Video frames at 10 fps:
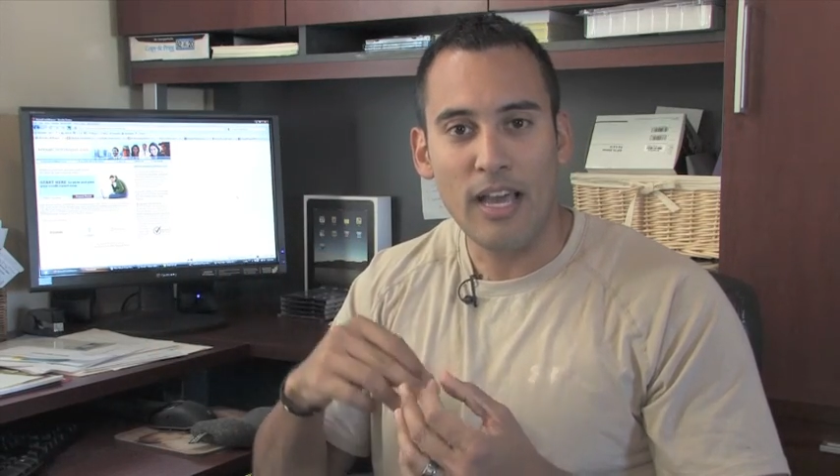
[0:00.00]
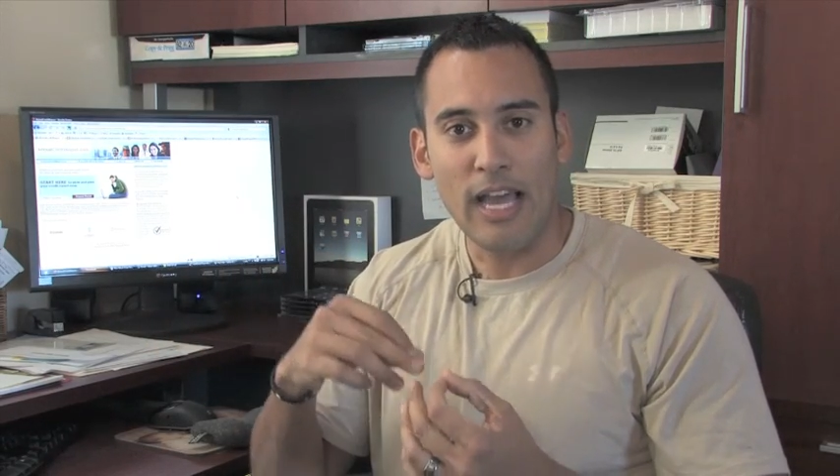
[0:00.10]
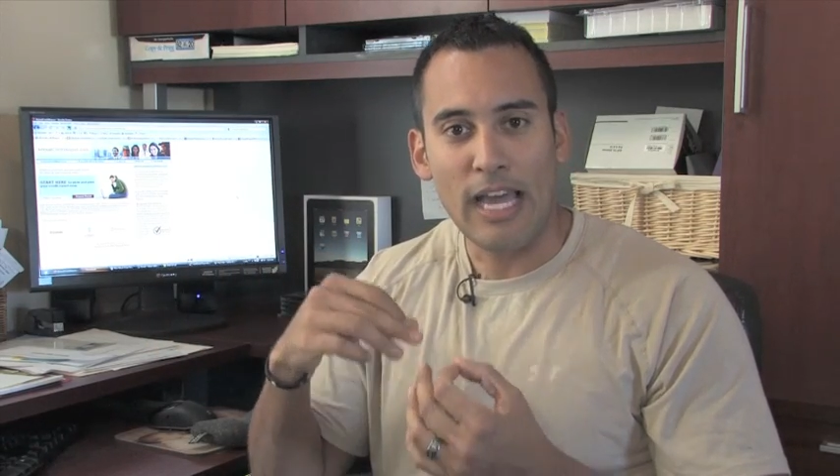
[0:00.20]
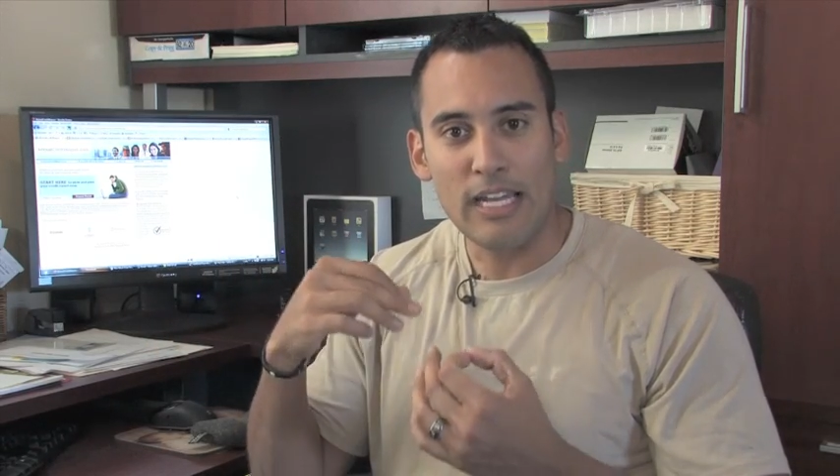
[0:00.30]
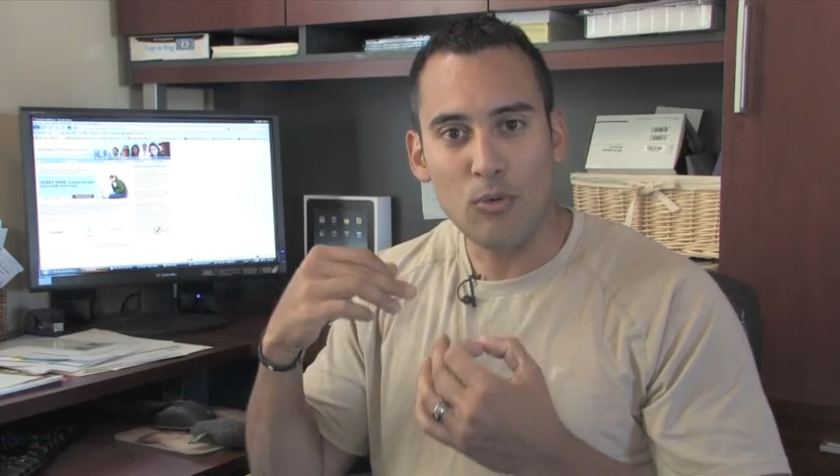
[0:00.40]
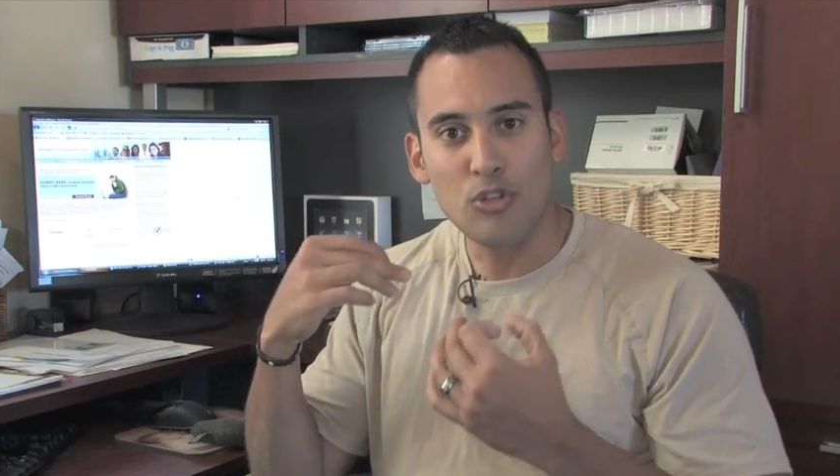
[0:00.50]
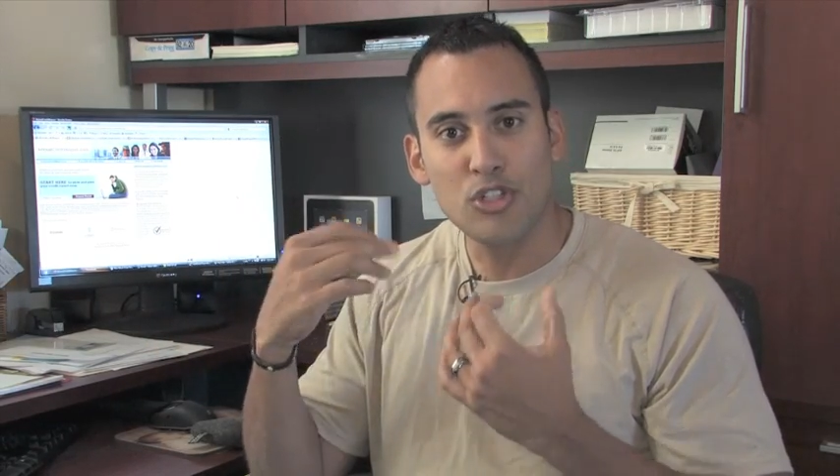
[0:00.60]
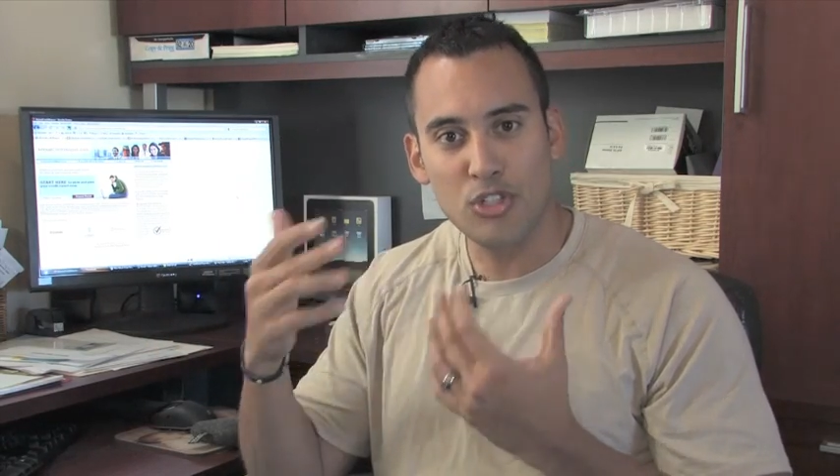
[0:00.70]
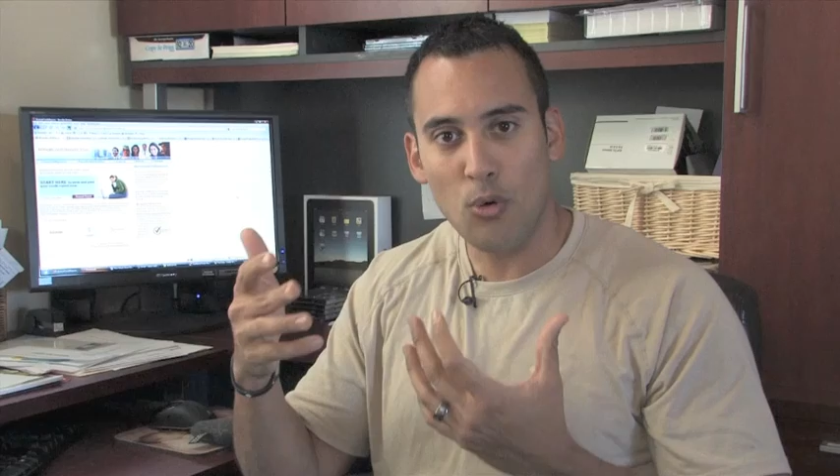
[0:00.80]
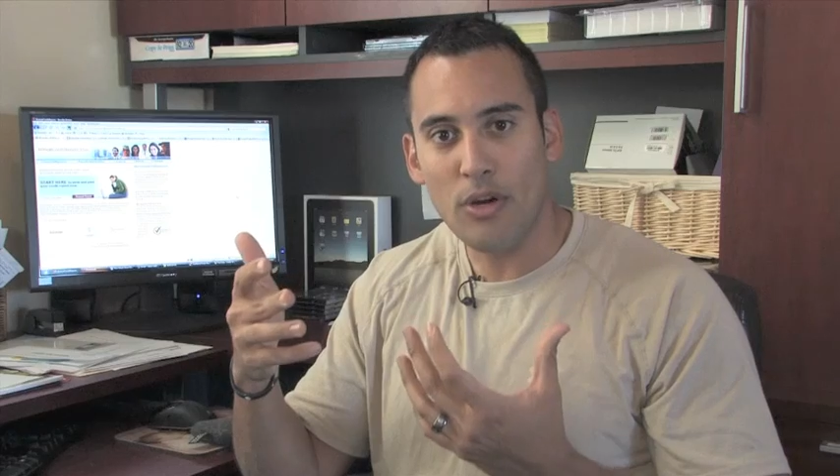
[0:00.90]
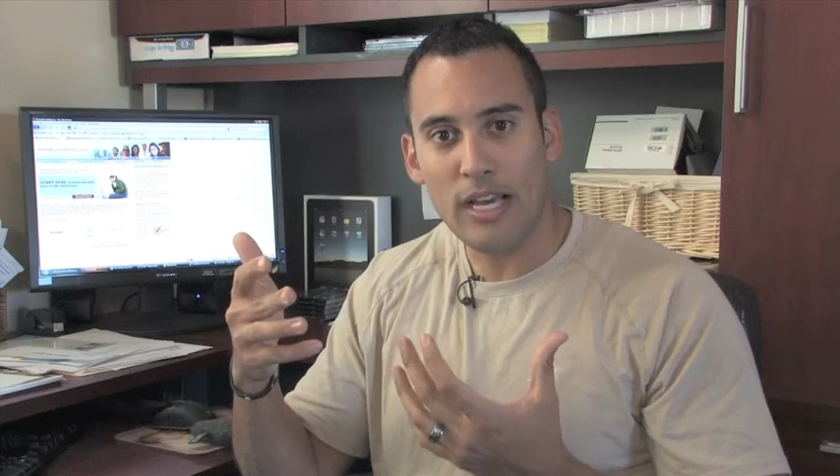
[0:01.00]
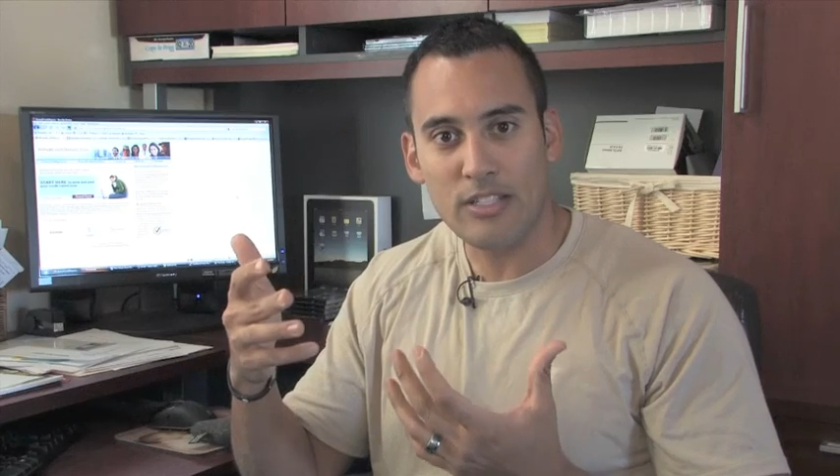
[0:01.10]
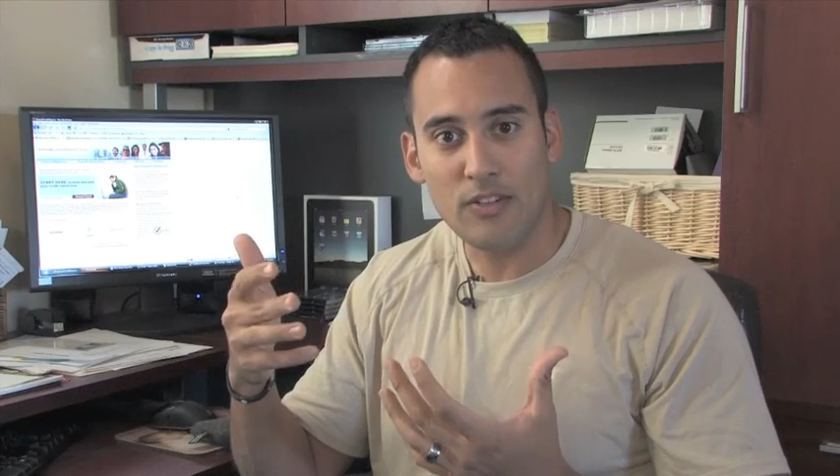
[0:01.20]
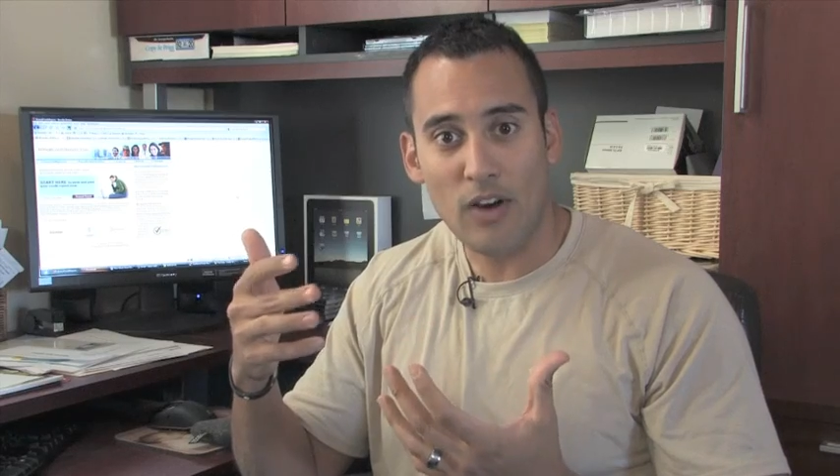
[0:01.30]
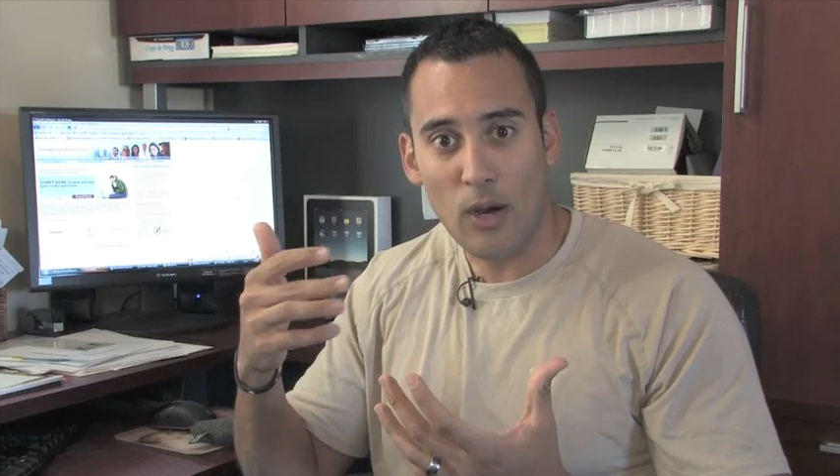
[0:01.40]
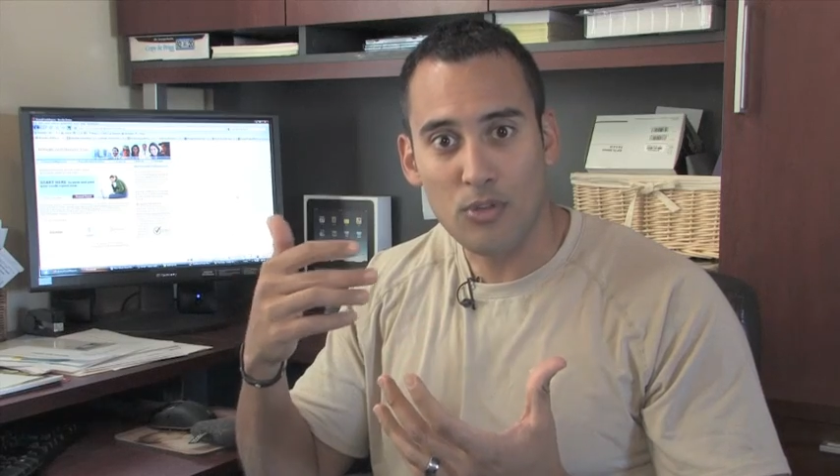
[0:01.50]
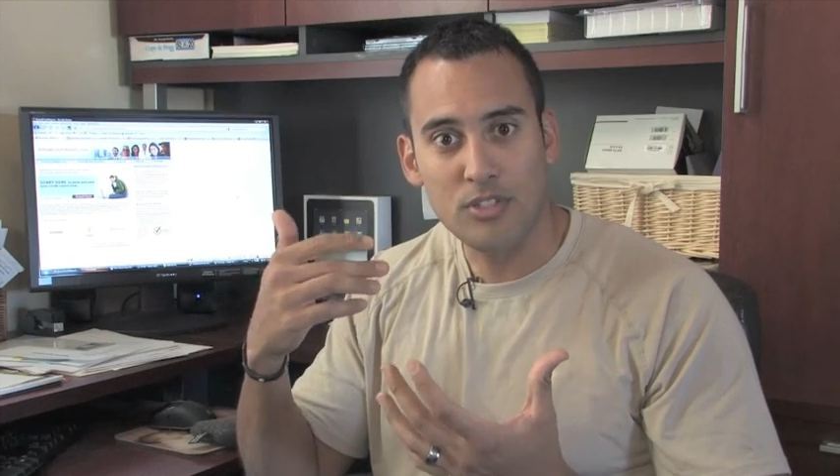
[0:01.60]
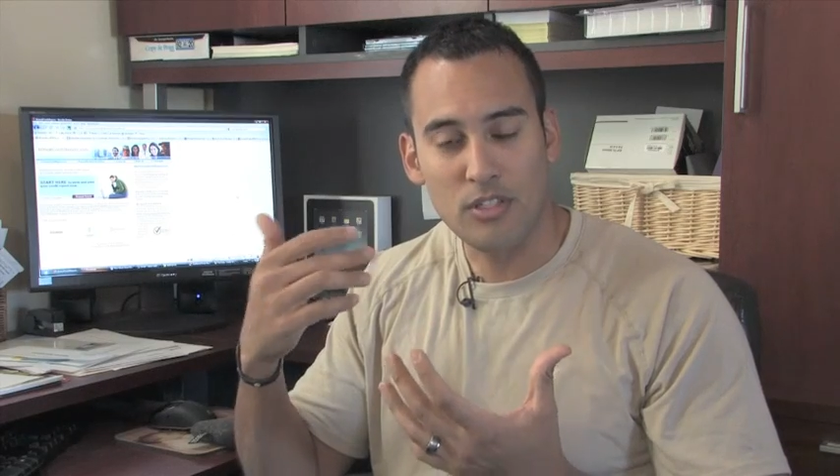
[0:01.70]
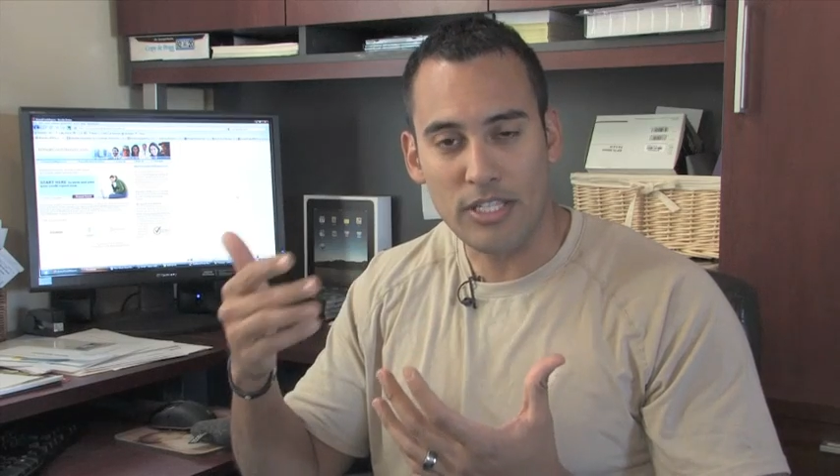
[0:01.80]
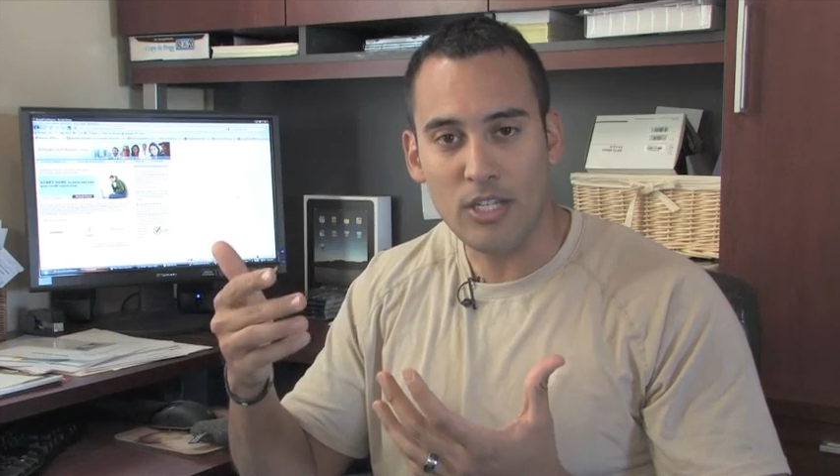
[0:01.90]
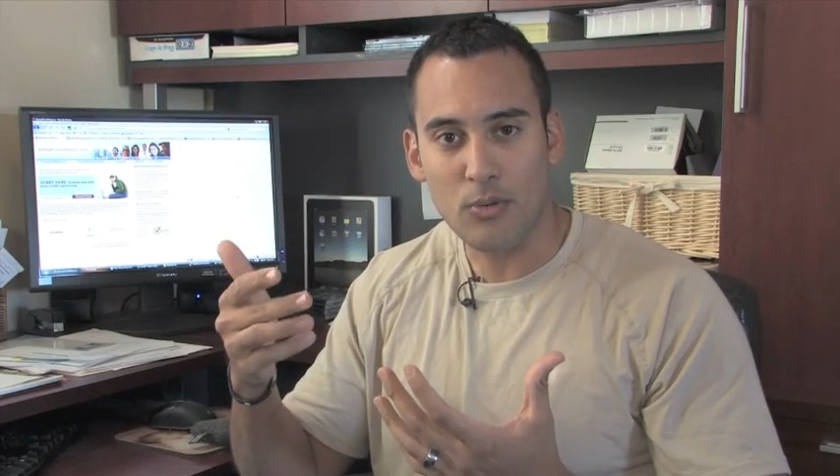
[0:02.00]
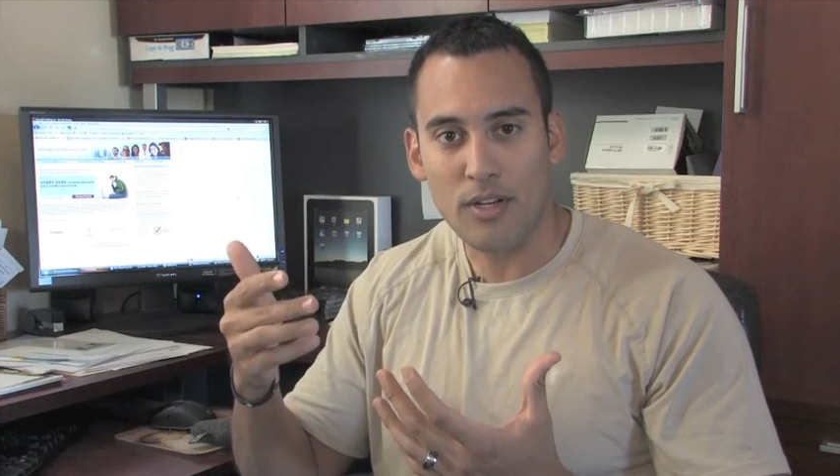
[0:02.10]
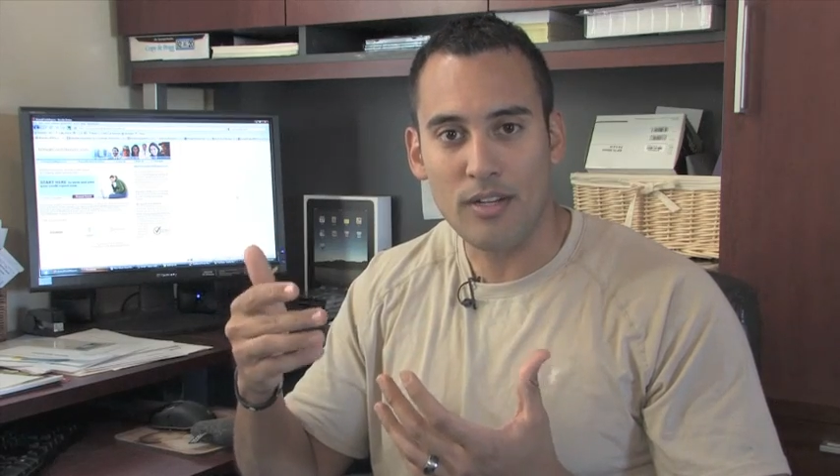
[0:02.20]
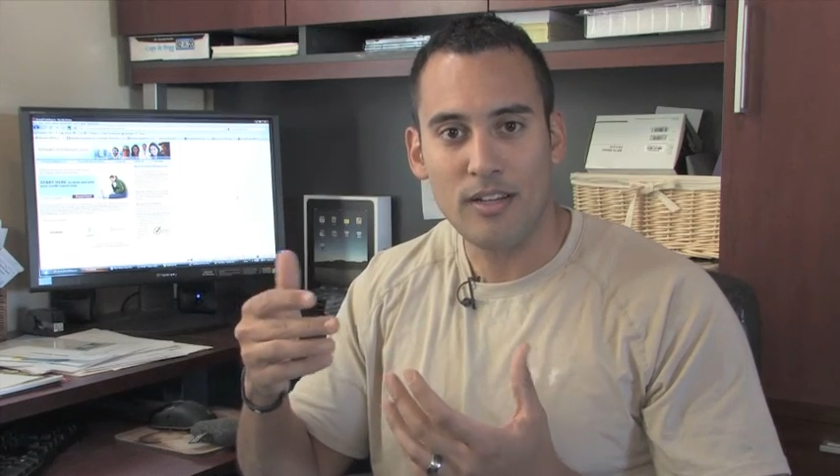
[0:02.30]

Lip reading: and it was showing as if I was delinquent.